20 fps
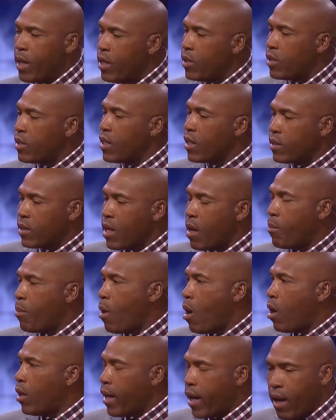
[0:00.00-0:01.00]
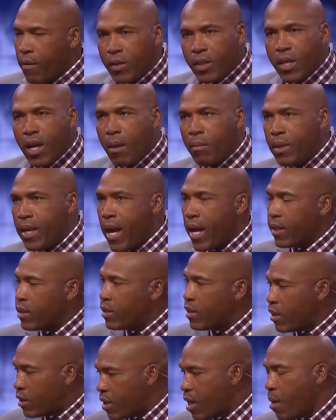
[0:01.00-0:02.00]
he sticks that ball, every time Dak
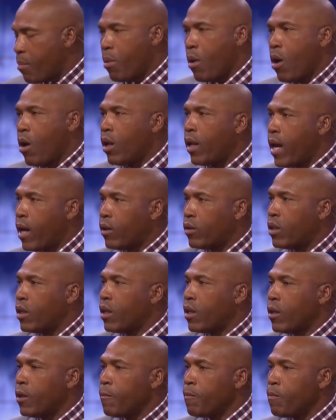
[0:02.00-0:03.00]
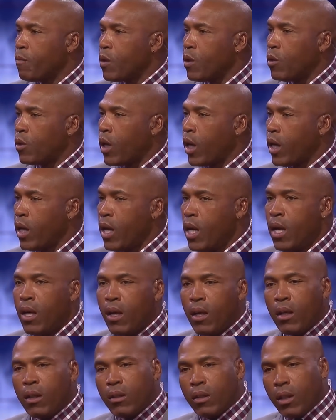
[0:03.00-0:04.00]
sticks that ball out there, okay,
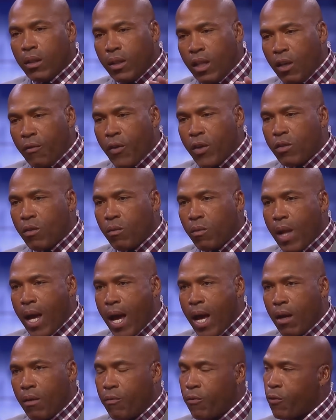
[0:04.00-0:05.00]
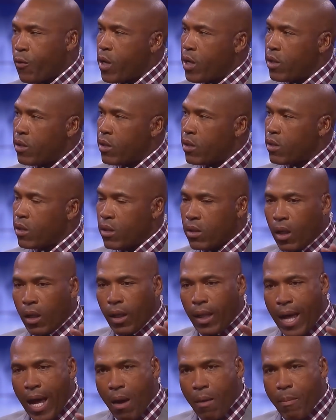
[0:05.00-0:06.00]
the defensive line freezes. The
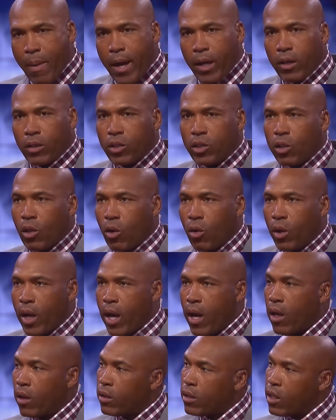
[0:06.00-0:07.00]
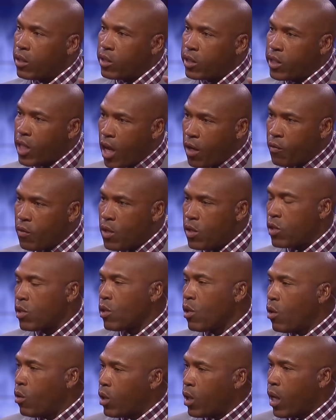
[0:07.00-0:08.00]
linebackers slow down. The safeties
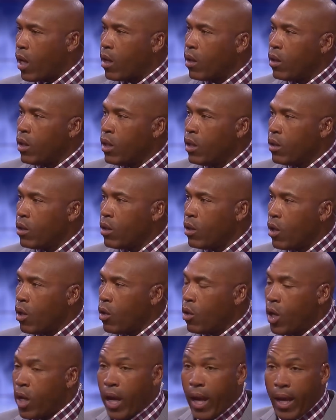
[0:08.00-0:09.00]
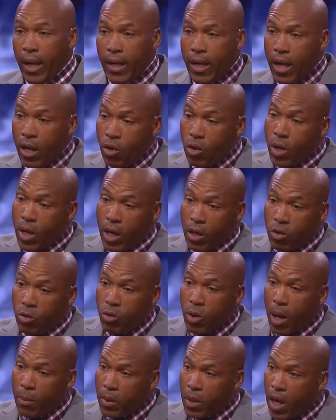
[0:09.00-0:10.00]
slow down, you know. And then you got to
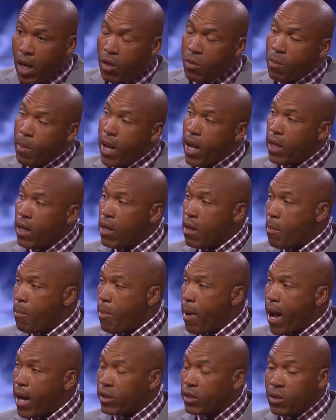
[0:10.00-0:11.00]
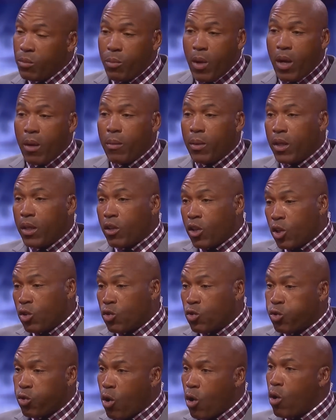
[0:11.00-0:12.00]
drop the 8th man in the box to be able to
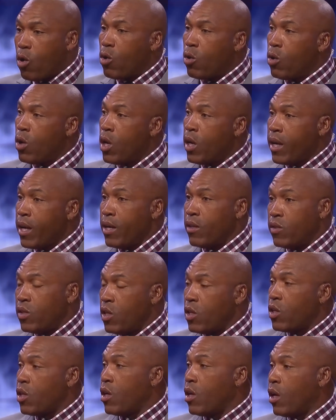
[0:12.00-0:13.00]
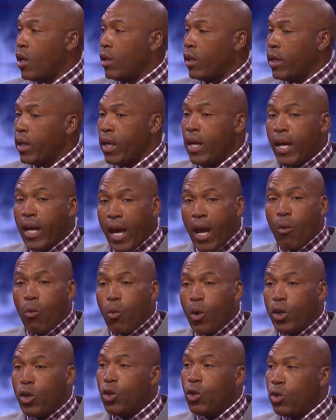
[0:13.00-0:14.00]
control Ezekiel Elliott.
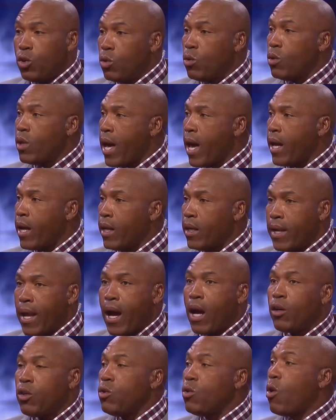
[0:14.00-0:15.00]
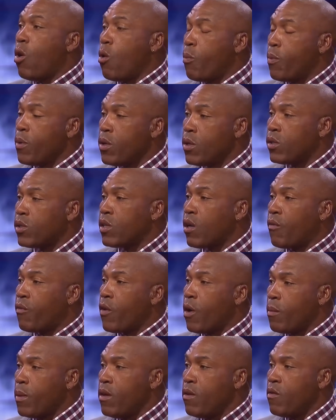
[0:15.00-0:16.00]
And when you do that, now you open
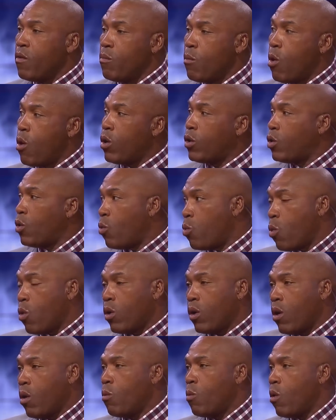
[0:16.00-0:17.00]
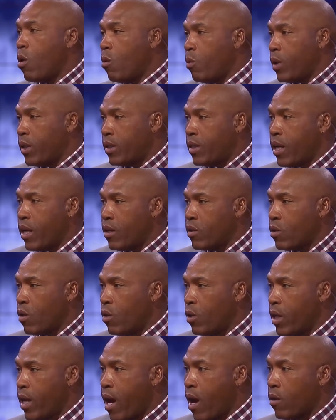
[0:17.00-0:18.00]
yourself up even more to one-on-one with Dez
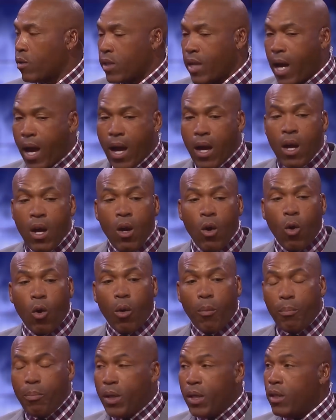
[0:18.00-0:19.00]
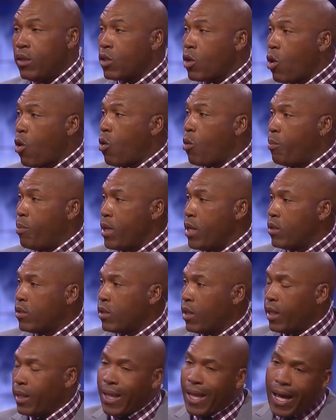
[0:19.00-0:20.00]
on the outside or Cole
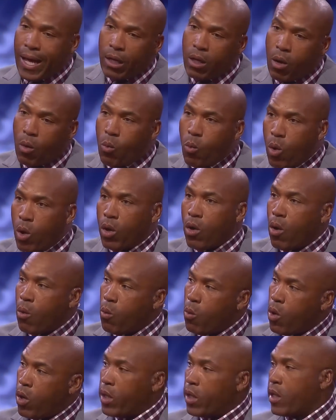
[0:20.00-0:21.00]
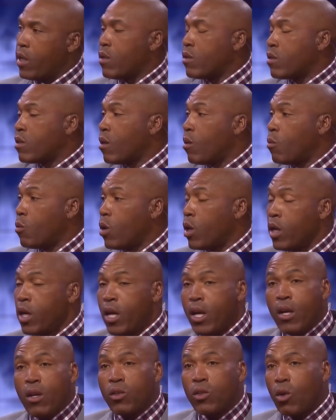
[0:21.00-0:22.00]
Beasley lined up one-on-one to get someone.
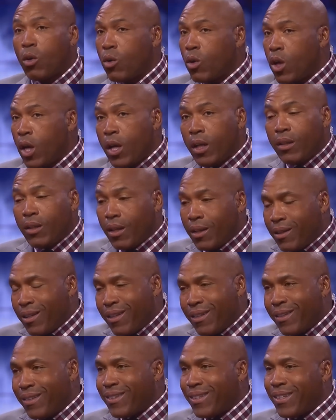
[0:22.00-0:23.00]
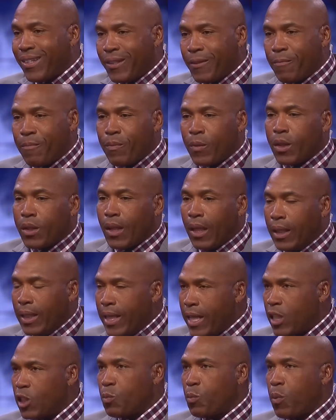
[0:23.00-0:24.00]
So the
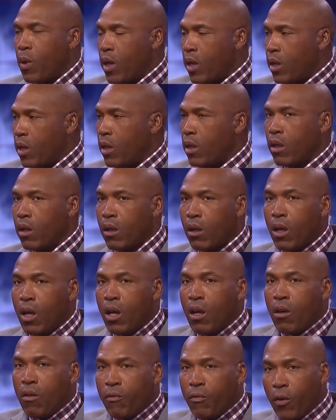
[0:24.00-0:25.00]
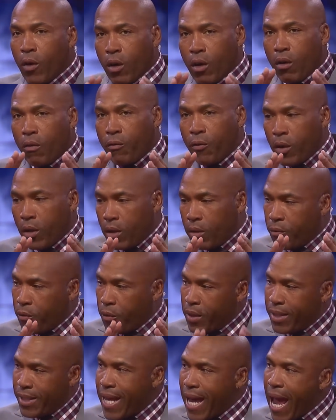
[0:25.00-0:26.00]
linchpin here
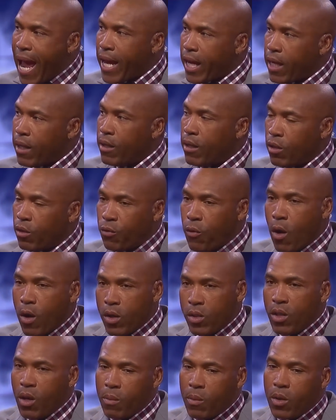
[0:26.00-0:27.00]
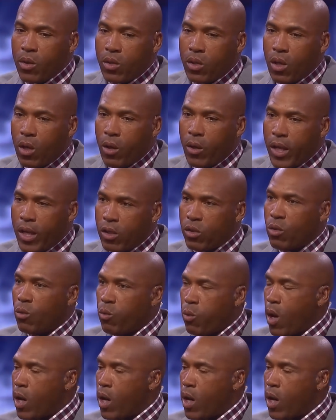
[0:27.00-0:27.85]
for Dak, as far as I'm concerned, is the